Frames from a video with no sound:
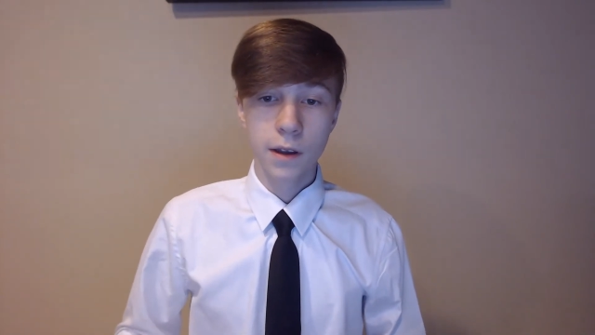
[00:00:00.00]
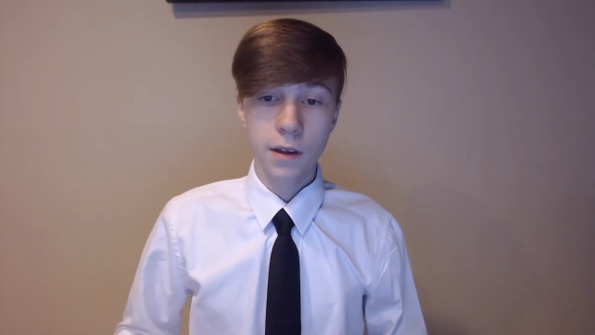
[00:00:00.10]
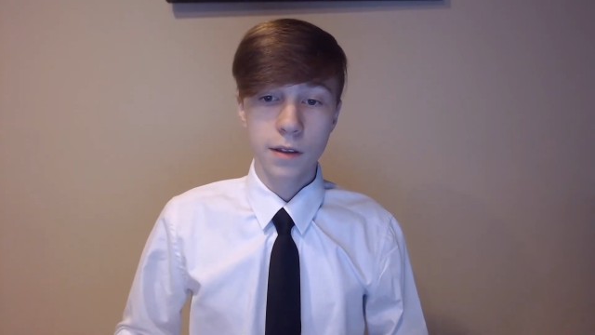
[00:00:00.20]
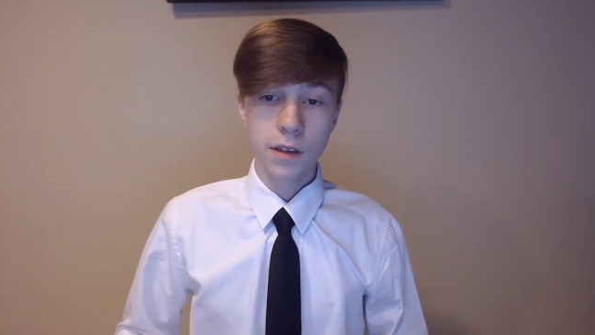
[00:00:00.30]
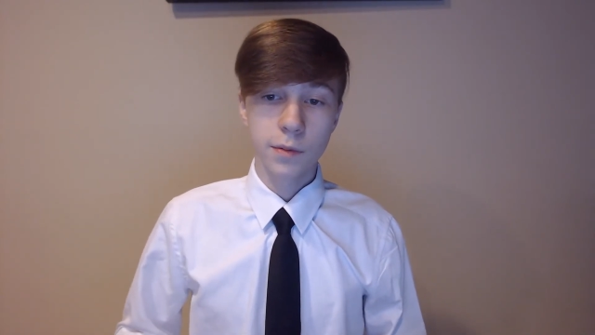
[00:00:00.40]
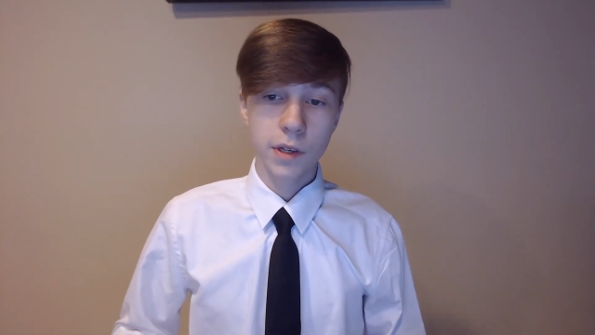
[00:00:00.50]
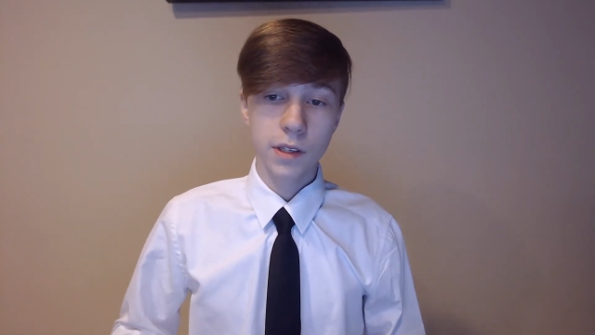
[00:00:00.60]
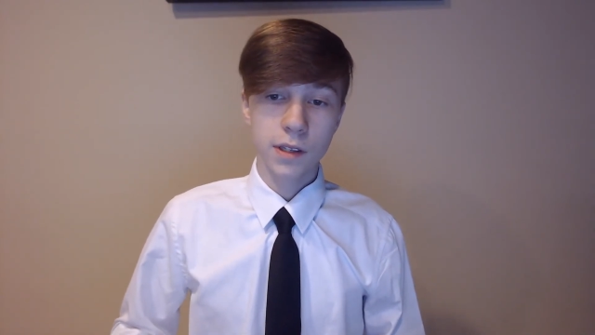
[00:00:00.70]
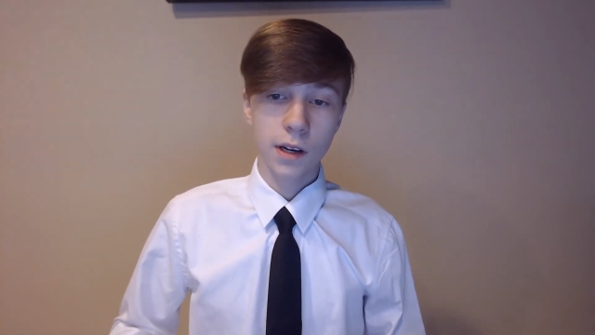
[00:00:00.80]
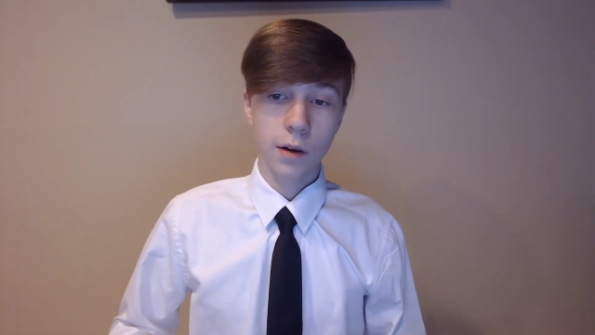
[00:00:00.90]
This
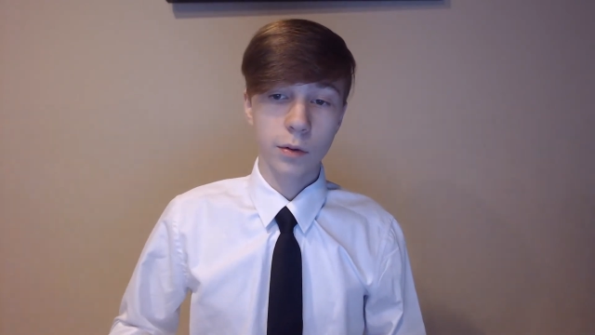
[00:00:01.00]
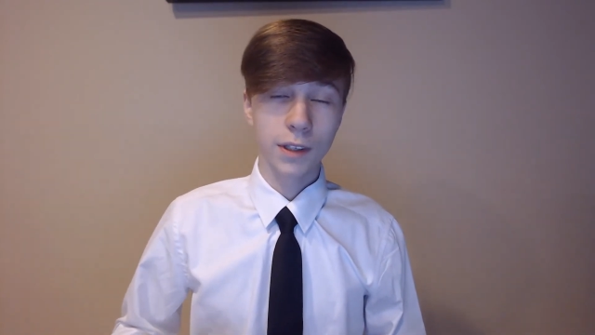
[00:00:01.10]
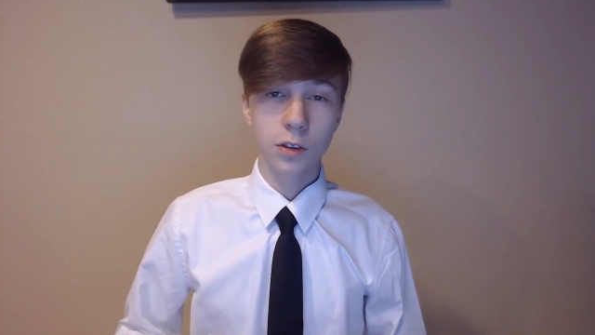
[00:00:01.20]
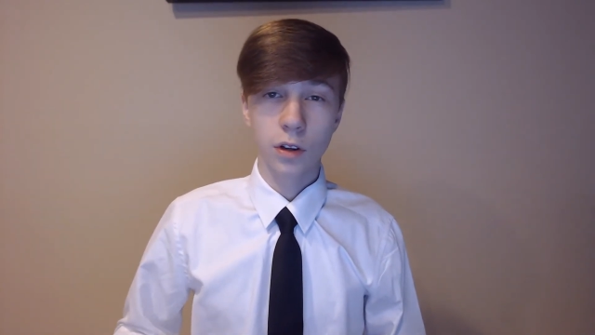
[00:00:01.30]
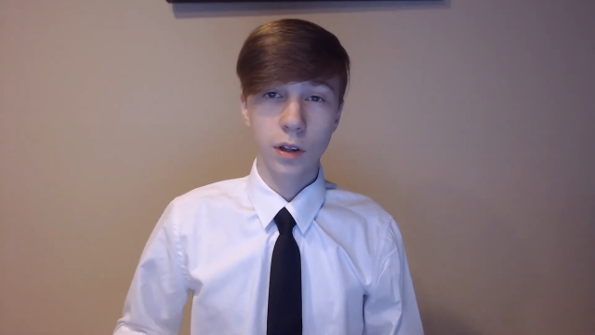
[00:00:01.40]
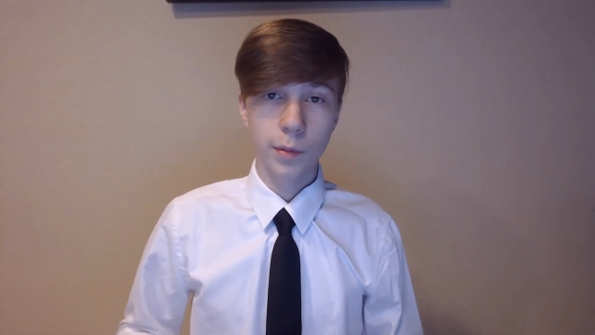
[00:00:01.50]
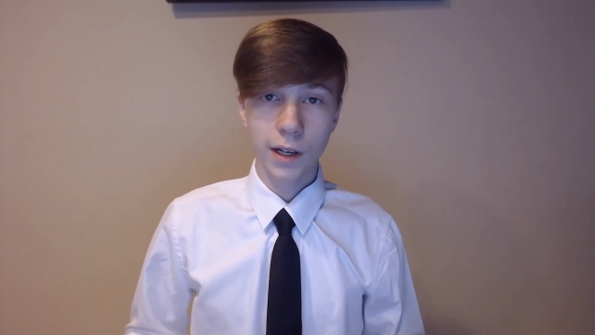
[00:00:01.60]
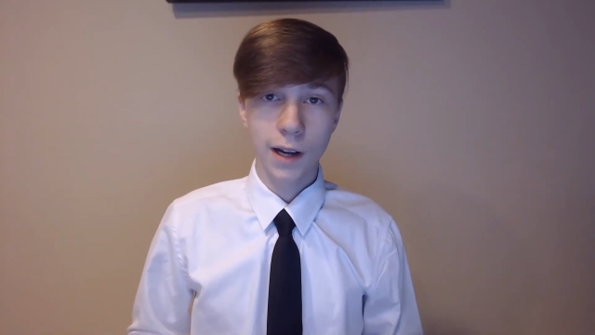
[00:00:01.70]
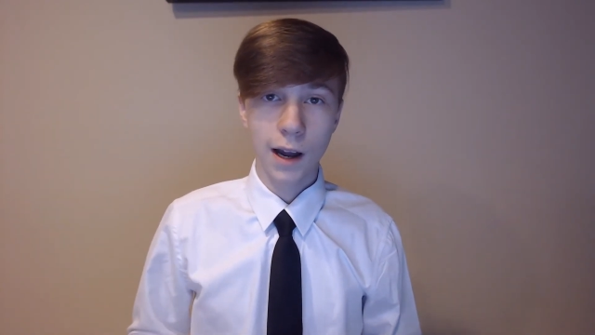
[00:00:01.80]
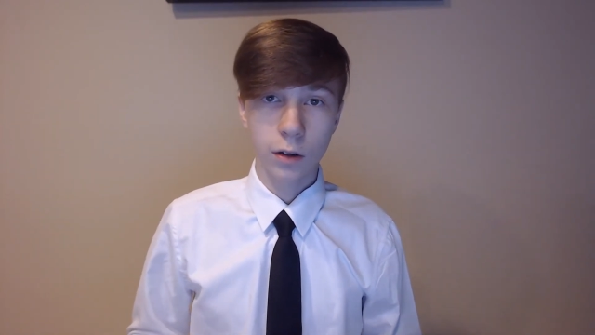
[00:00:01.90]
means that I would need to
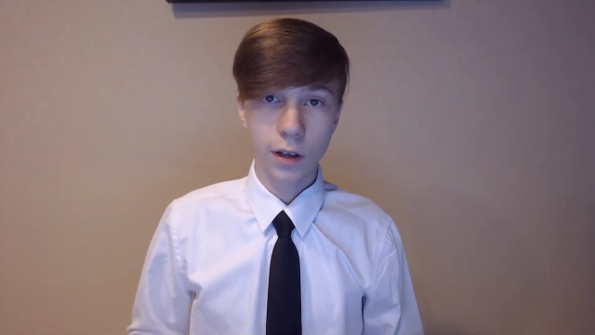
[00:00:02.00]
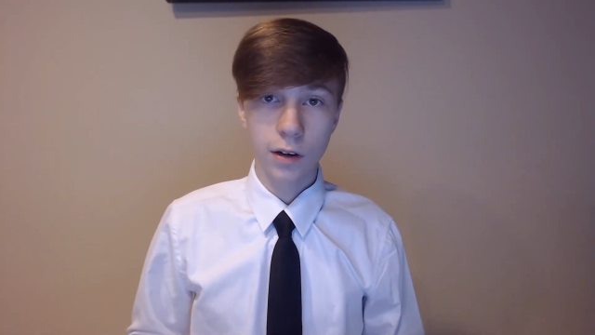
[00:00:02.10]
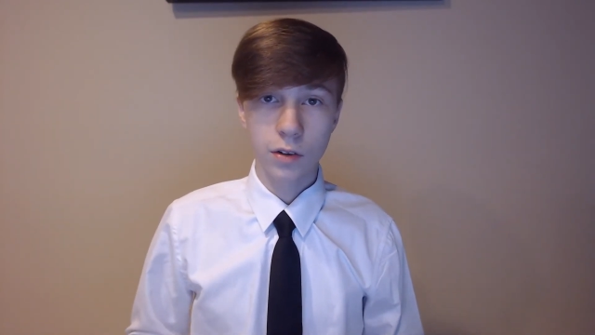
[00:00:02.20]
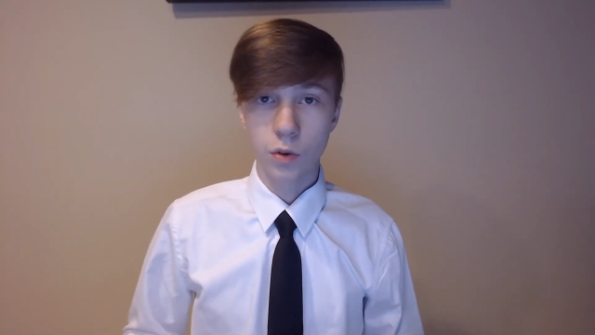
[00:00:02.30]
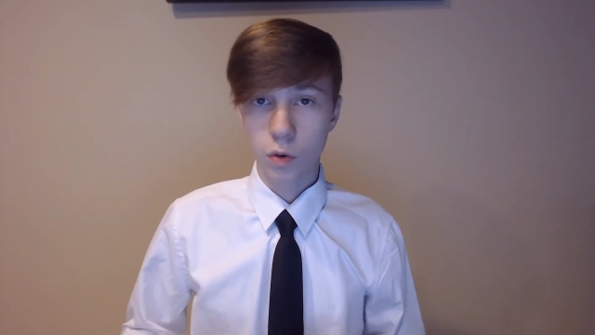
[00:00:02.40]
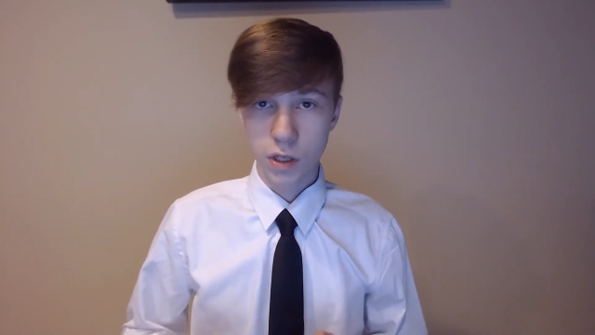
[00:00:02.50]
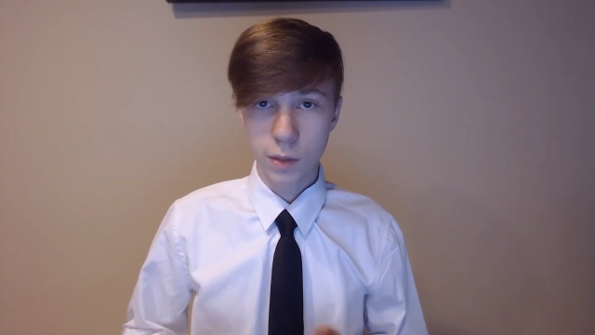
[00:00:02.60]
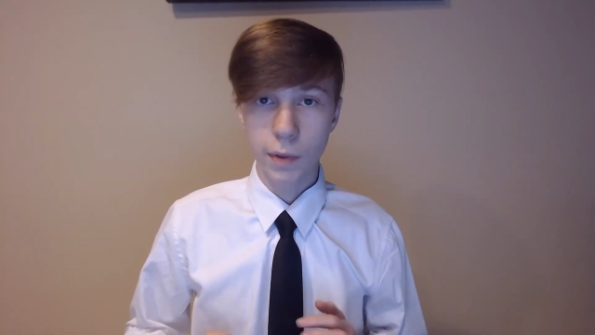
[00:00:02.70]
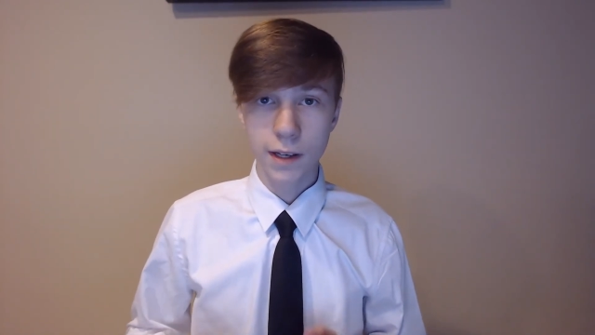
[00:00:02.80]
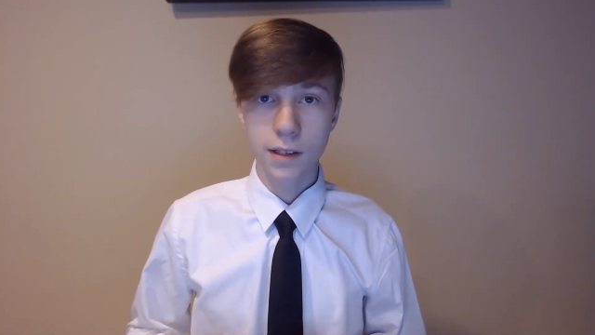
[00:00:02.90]
eliminate outliers or
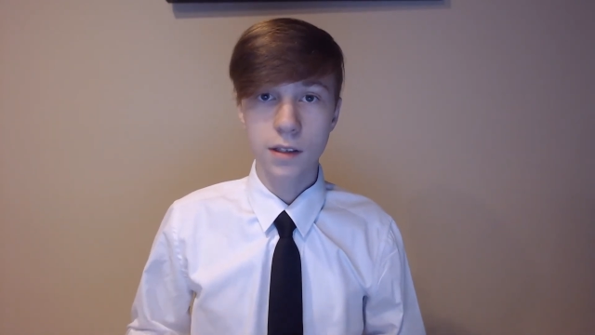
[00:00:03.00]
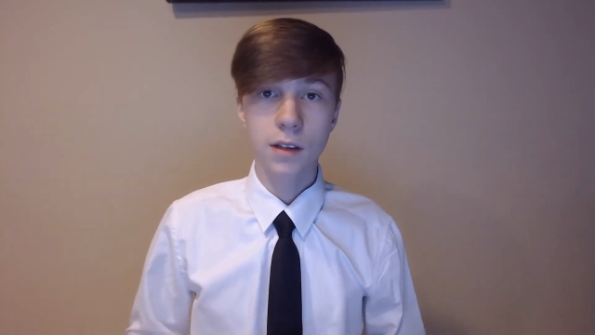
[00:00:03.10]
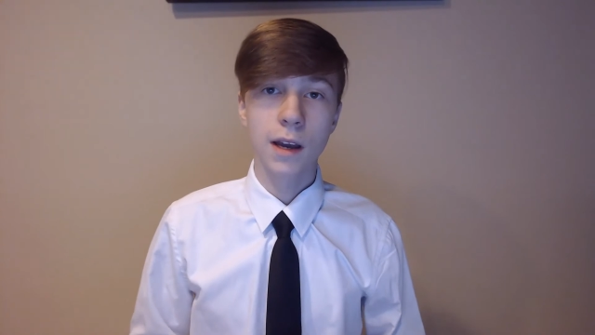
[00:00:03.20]
spikes